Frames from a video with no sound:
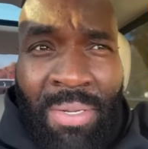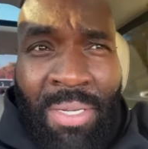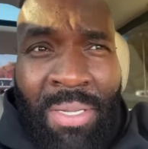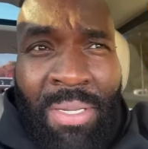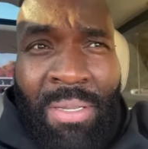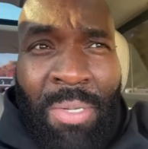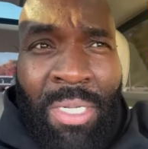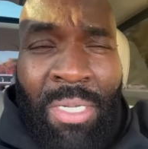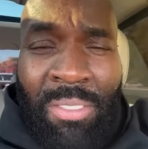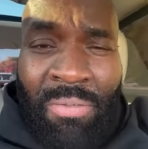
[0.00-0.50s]

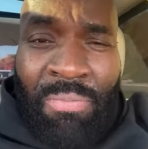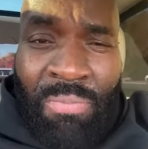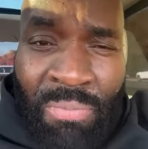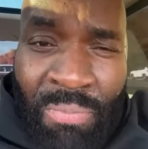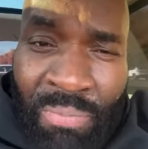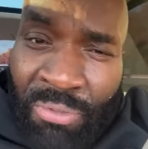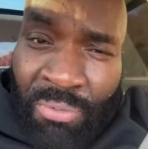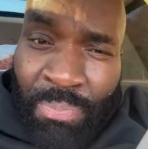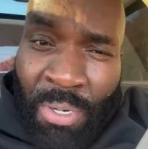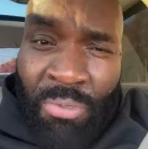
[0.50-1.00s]
Ain't no way
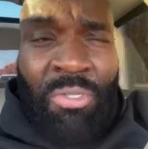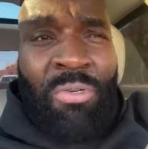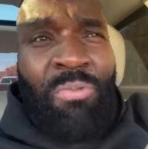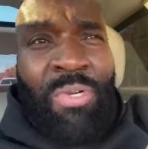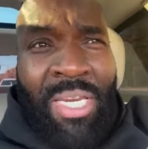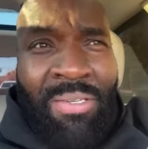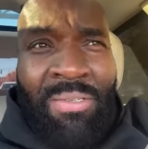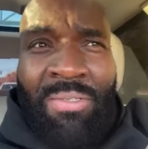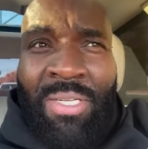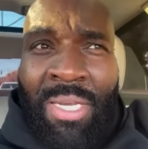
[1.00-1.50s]
for them to
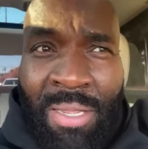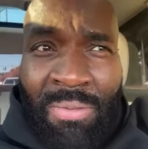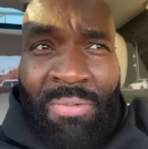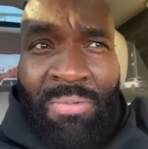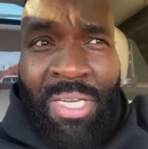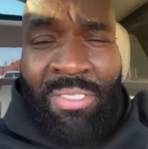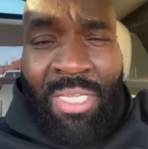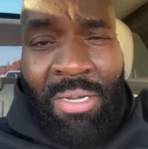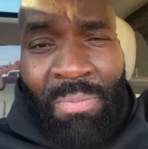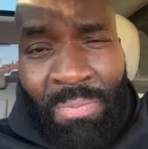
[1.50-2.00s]
win. Ain't no
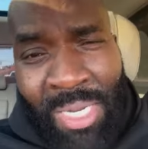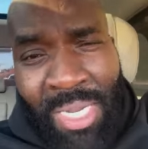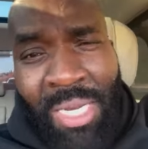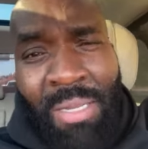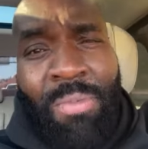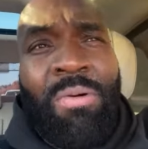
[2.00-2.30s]
way for them